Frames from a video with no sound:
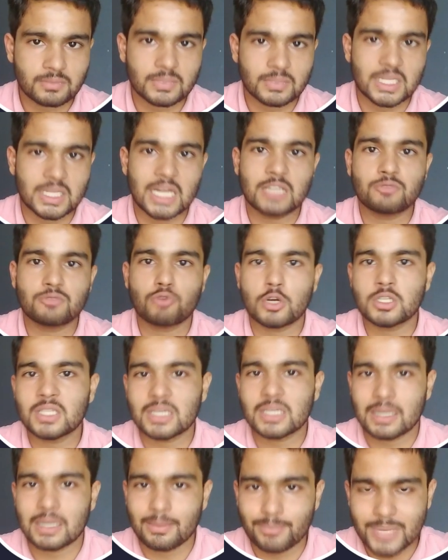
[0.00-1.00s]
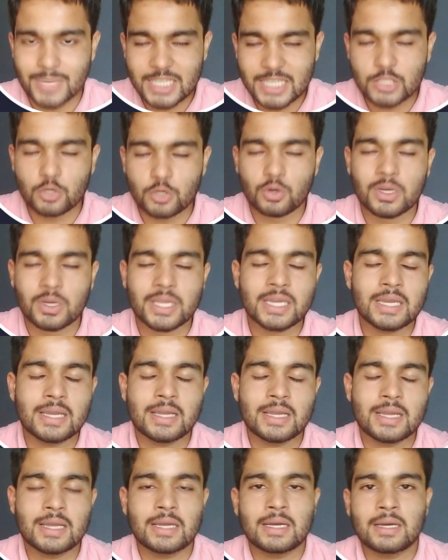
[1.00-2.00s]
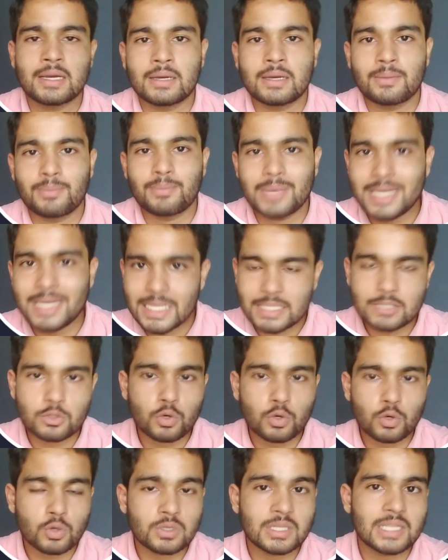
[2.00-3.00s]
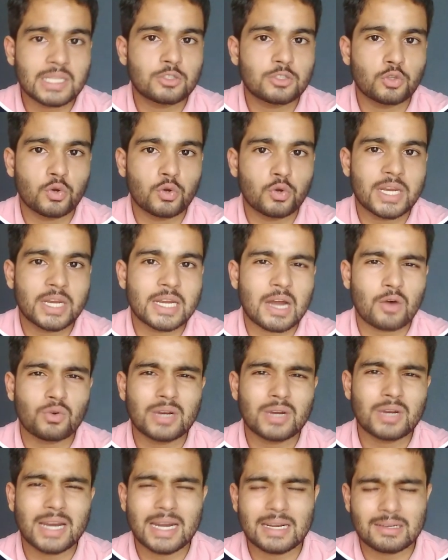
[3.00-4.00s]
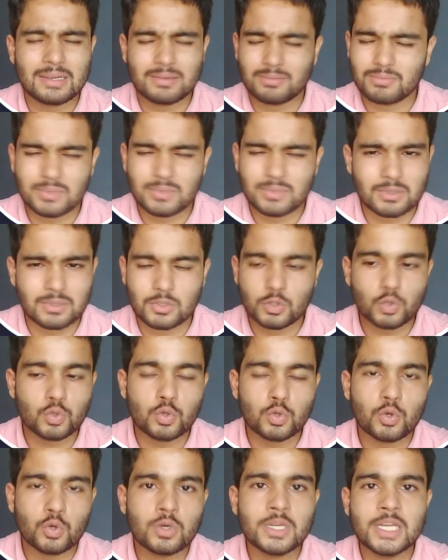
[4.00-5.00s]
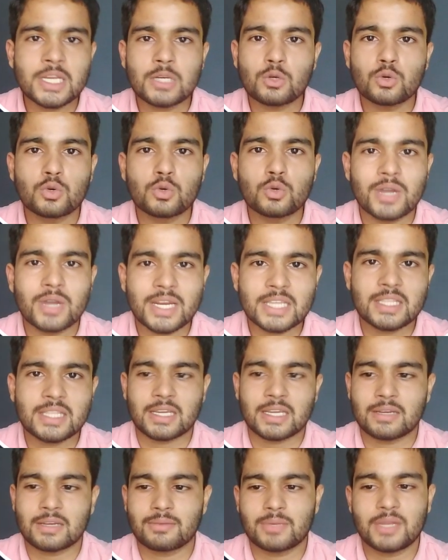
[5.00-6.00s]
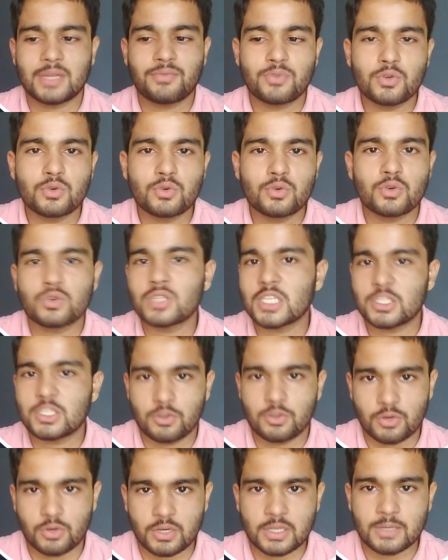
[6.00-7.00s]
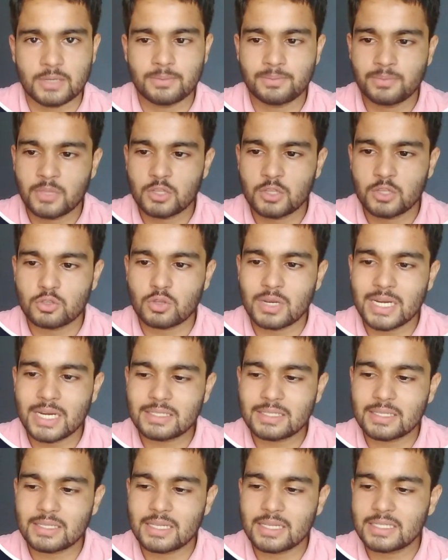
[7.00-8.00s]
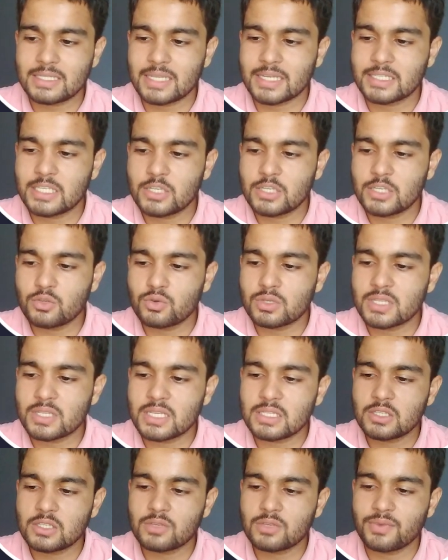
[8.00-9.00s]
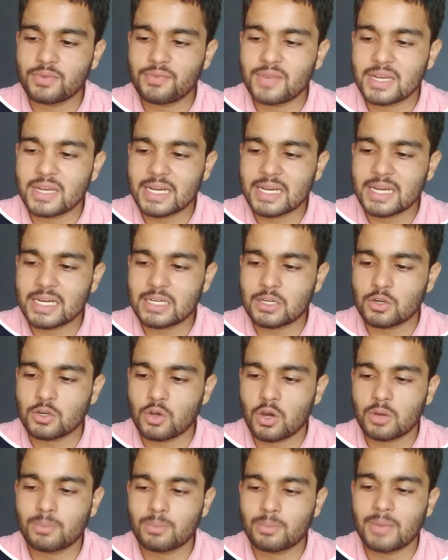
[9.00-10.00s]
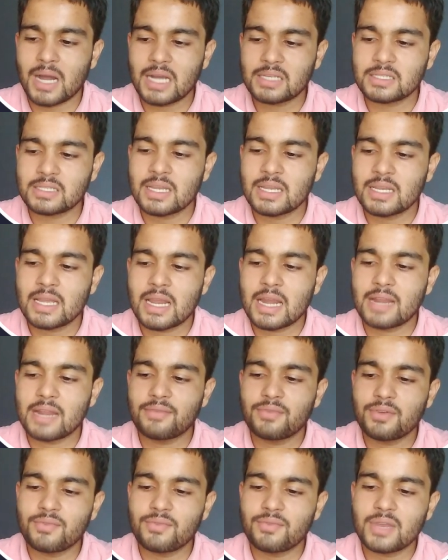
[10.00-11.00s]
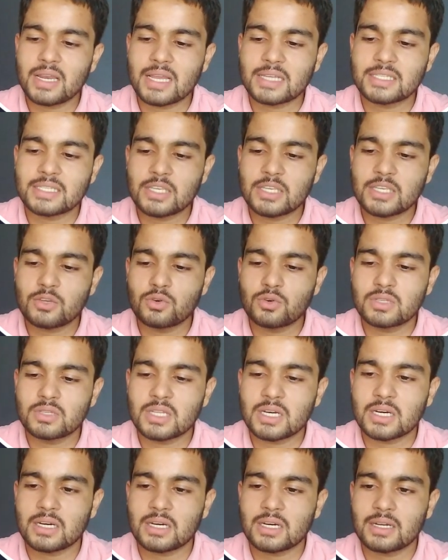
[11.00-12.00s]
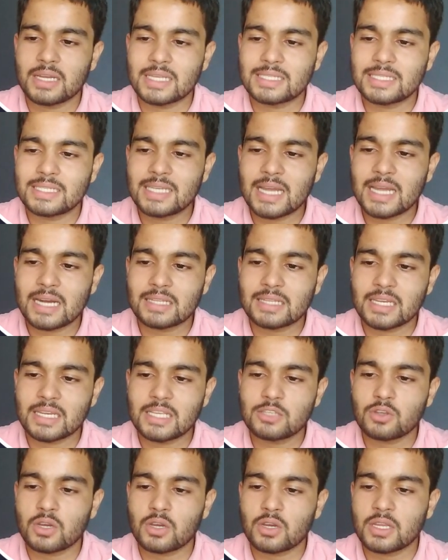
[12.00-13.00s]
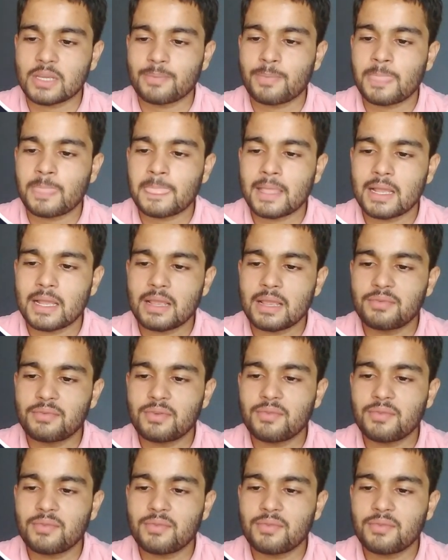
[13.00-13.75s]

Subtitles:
That's what the complete theory. Please note this theory down, and you don't need to do anything if you know this theory. So let's execute this. We will get dog barks, and if we will execute the str3, sorry, if